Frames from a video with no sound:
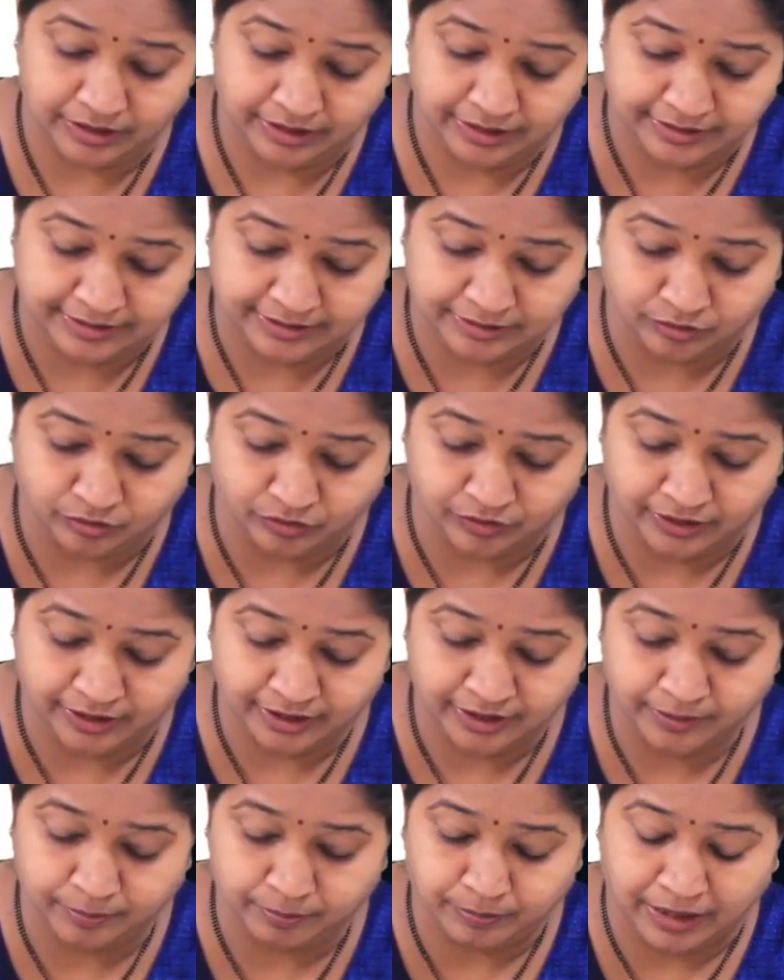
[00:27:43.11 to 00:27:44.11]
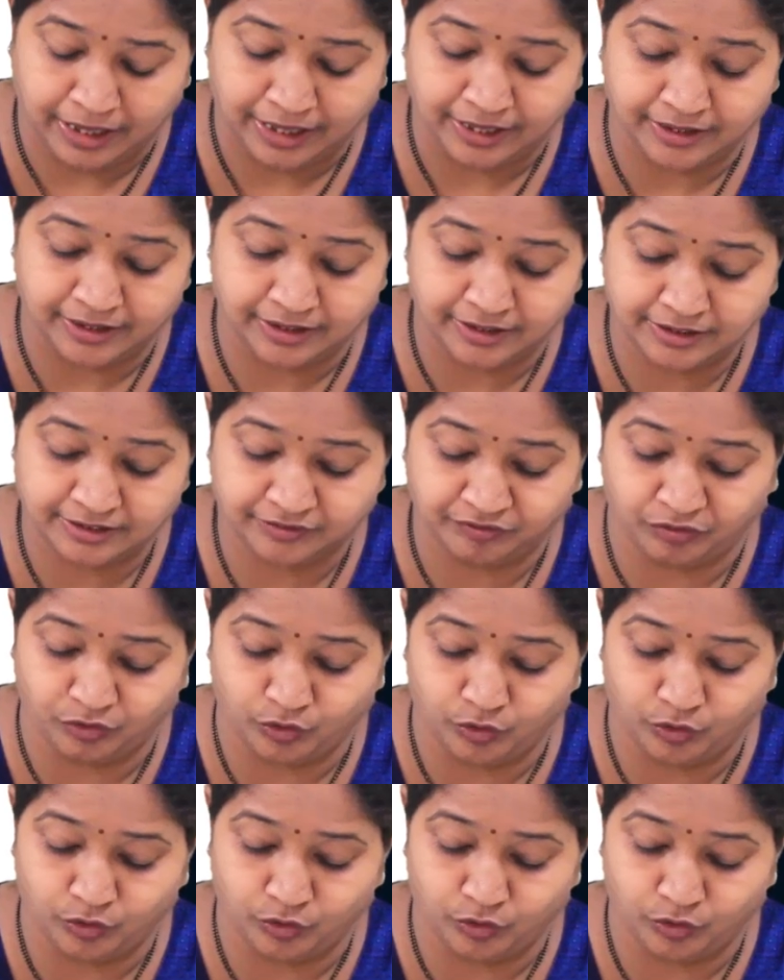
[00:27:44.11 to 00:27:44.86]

x square minus